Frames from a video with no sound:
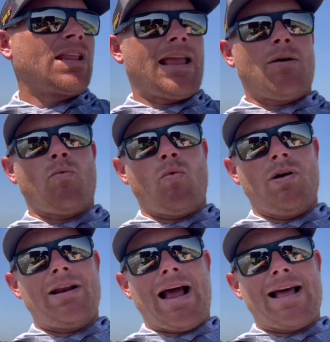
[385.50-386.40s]
And
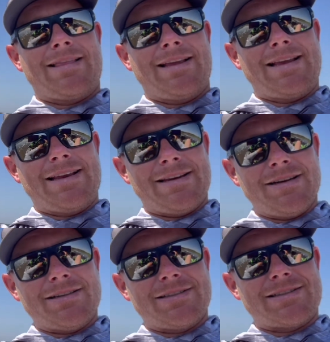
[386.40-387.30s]
what I think it
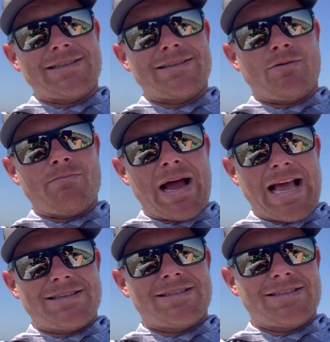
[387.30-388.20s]
does is it'll
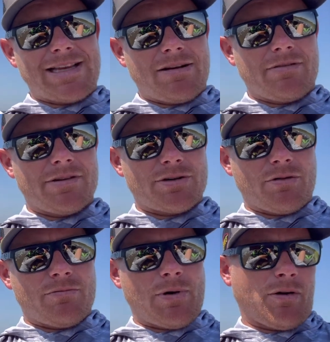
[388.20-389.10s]
mask the sound of the
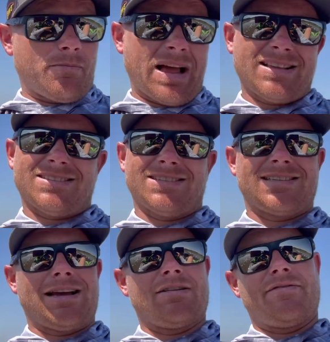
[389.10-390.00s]
trolling motor, mask the
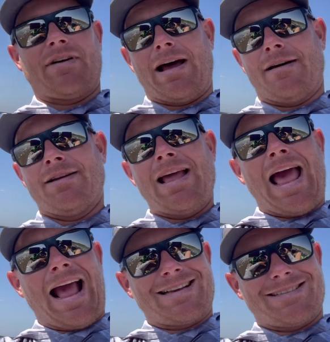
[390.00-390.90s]
sound if I
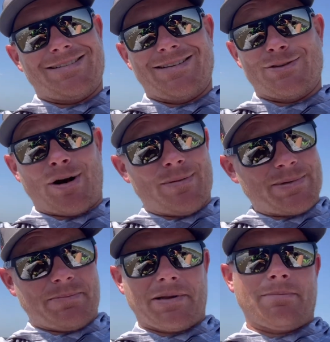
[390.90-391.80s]
accidentally drop
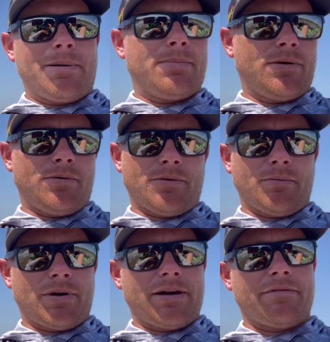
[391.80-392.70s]
something in my boat or
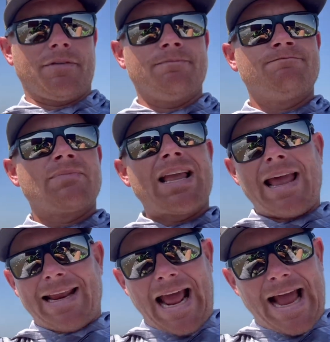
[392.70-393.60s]
whatever.
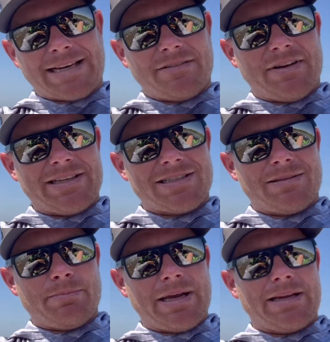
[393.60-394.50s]
It activates
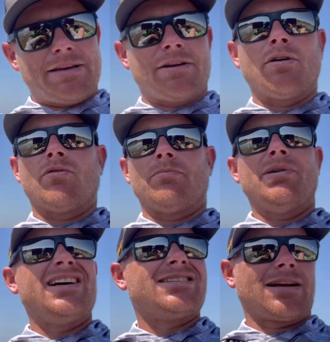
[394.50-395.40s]
the bait. You know, in a
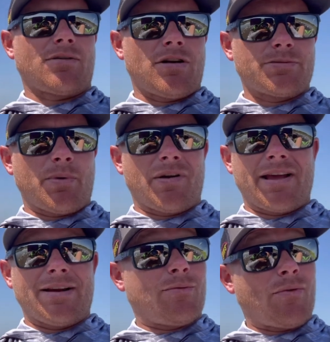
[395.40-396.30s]
place like Ross
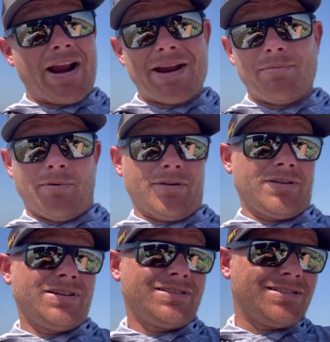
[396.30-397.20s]
Barnett,
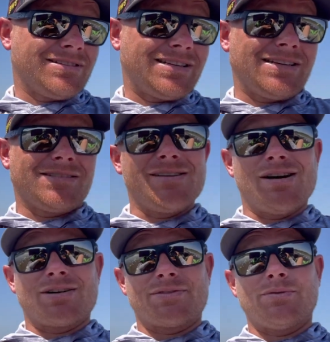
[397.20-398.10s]
Rayburn, Toledo,
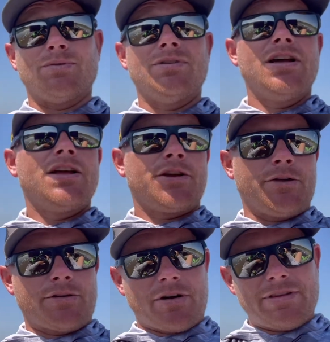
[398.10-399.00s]
Gunnersville,
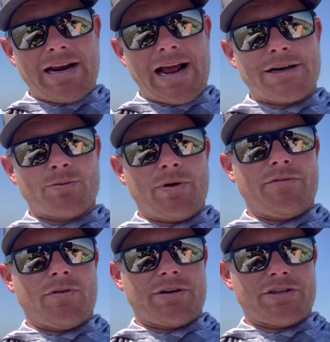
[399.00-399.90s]
you turn that
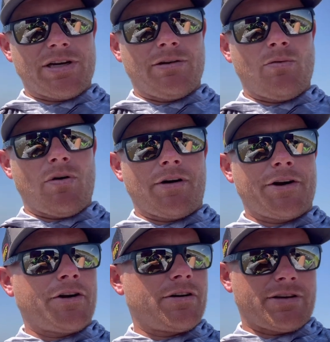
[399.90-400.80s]
hydrowave on in shallow water,
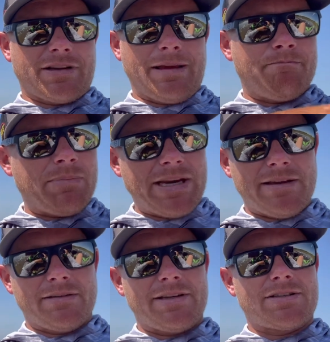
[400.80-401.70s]
you're going to
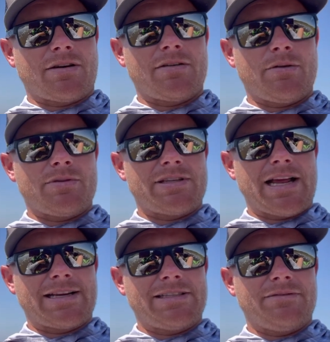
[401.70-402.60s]
immediately start noticing
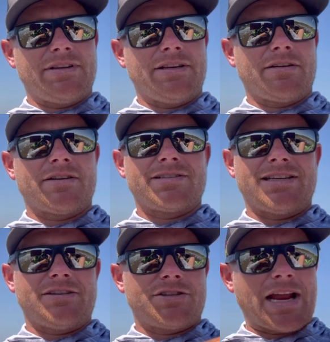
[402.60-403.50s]
activity. You're going to
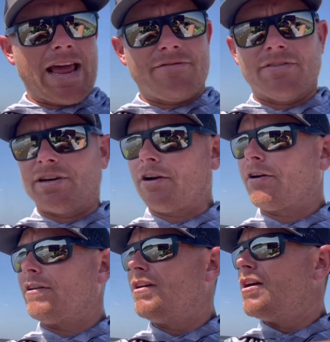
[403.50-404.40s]
see shad
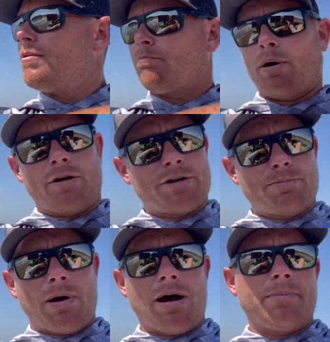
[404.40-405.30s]
flickering,
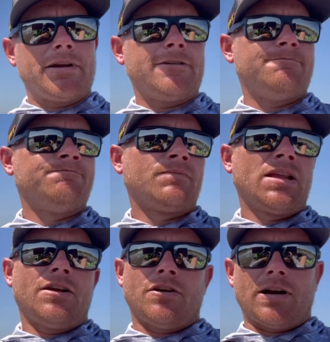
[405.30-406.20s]
perch popping.
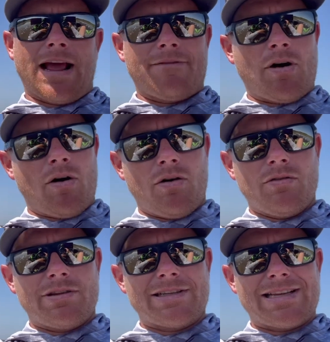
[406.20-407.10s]
You're going to have
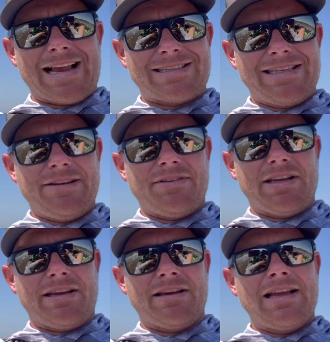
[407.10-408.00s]
all this
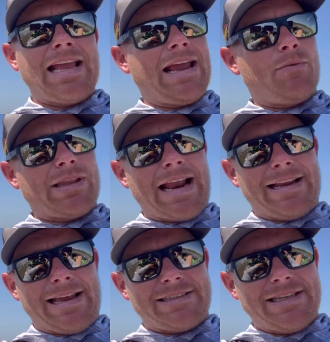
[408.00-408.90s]
activity. And when
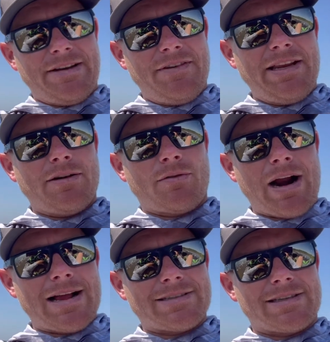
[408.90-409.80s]
that activity
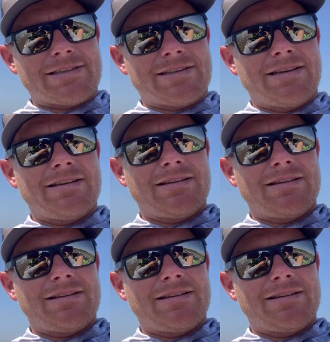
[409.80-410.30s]
arises,